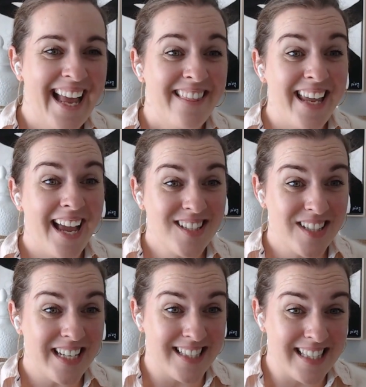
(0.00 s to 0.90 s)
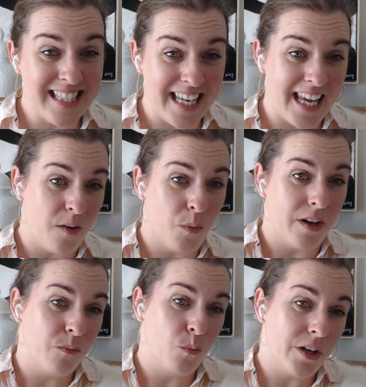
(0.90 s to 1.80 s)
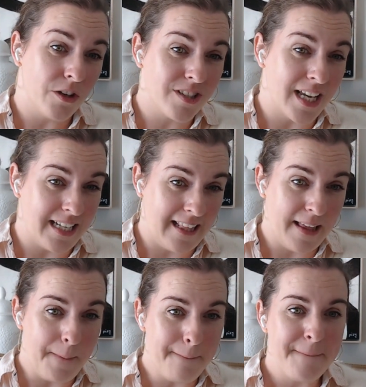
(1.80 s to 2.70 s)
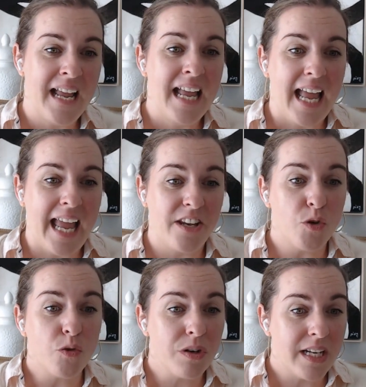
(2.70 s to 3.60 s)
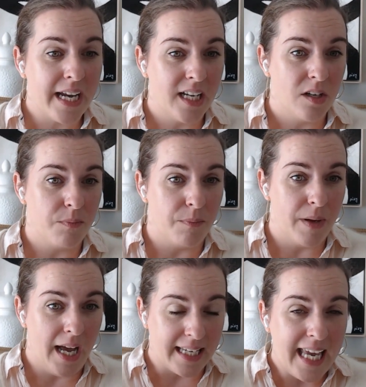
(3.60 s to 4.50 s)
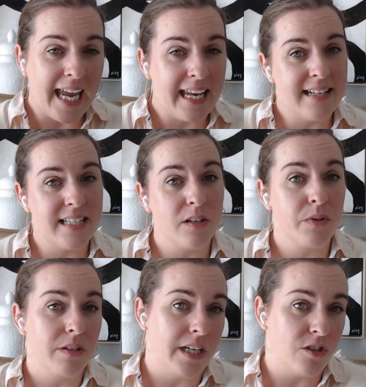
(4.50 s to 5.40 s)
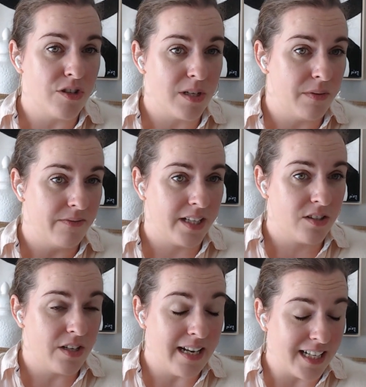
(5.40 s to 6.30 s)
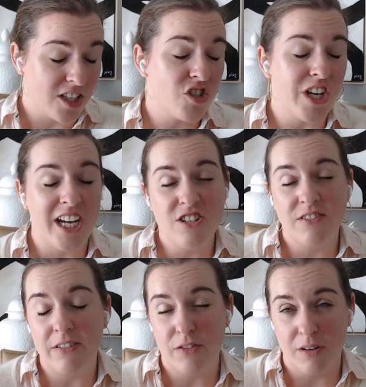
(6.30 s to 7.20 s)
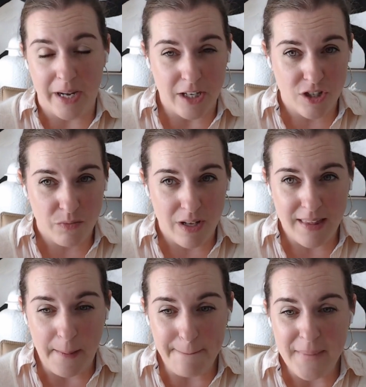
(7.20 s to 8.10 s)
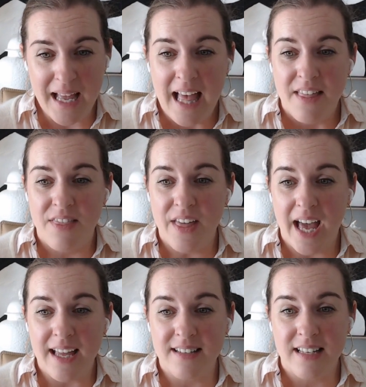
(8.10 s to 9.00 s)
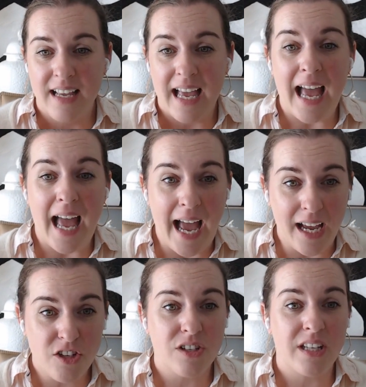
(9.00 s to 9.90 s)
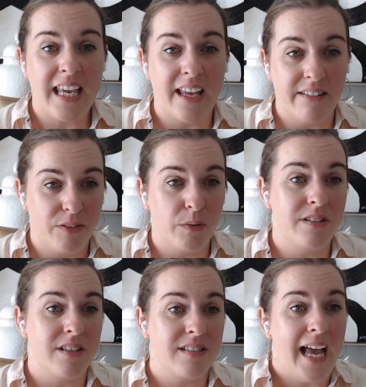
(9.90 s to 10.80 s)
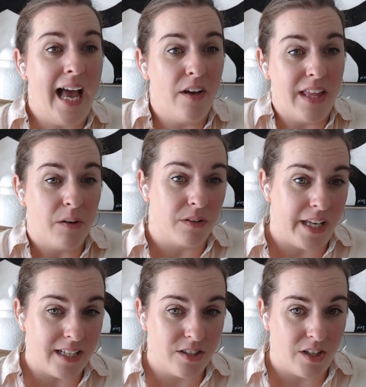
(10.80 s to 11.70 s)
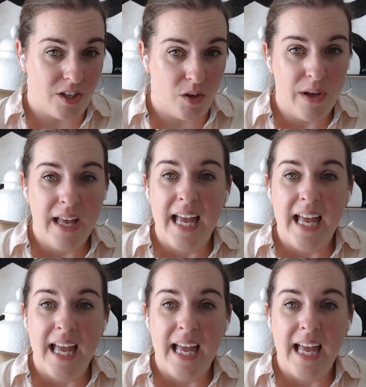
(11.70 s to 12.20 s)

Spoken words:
They actually see what you're sending them, and you create a cadence and a relationship of an exchange of information with them that actually influences how they relate to you.